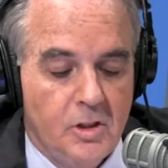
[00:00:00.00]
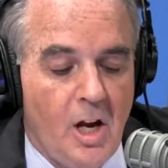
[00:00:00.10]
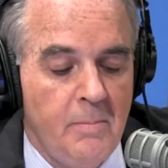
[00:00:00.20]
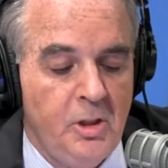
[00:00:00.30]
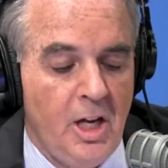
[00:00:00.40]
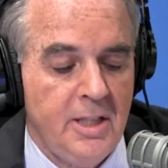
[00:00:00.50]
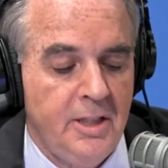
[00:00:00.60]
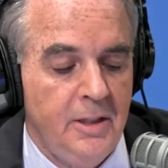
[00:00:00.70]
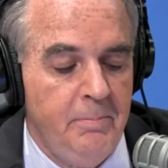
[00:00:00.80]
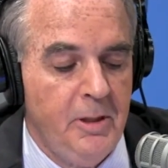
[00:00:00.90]
Tom
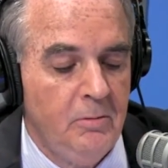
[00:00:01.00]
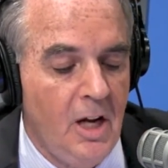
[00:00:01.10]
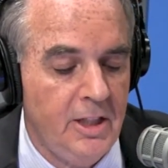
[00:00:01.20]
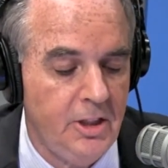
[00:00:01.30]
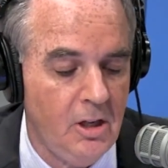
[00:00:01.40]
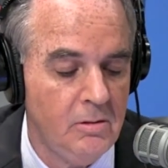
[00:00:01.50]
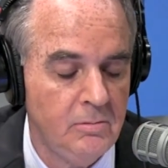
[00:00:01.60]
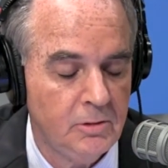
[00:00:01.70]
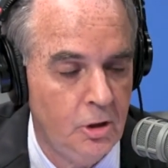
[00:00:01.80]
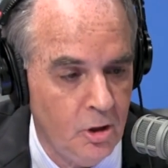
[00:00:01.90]
Joscelyn, Bill
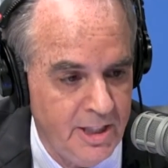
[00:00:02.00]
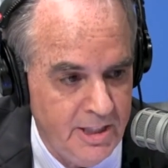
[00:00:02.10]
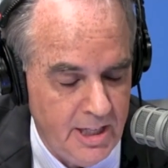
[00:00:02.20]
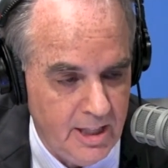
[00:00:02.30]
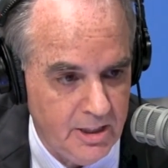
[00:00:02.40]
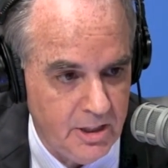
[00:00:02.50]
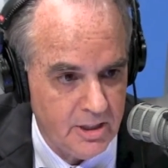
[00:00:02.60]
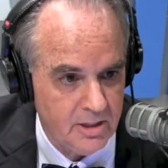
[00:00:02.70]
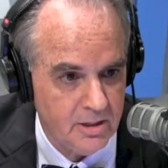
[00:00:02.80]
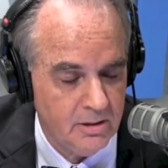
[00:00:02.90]
Roggio, good
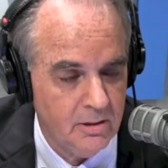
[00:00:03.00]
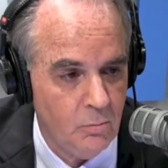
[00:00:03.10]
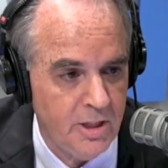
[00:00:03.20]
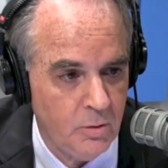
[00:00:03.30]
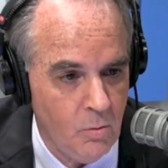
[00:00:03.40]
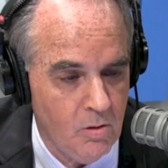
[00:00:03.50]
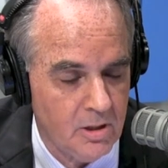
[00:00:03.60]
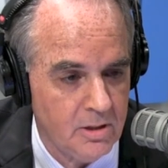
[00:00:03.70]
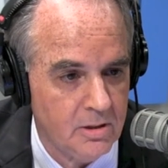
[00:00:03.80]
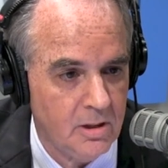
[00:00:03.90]
intelligence wins
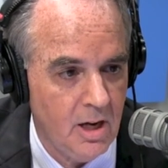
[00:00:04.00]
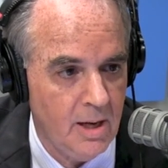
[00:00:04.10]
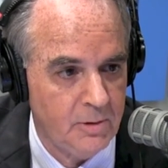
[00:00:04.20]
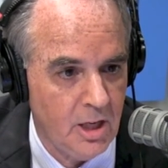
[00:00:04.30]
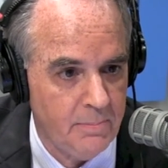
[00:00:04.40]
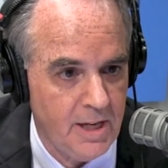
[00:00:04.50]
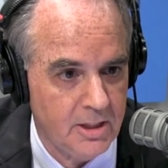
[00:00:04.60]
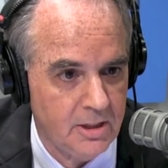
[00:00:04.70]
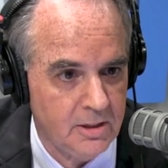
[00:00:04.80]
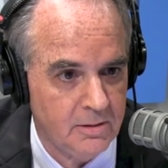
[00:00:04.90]
wars. I'm John
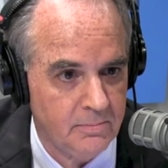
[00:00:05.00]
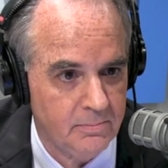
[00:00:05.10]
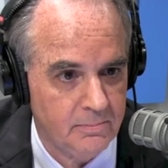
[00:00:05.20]
Batchelor.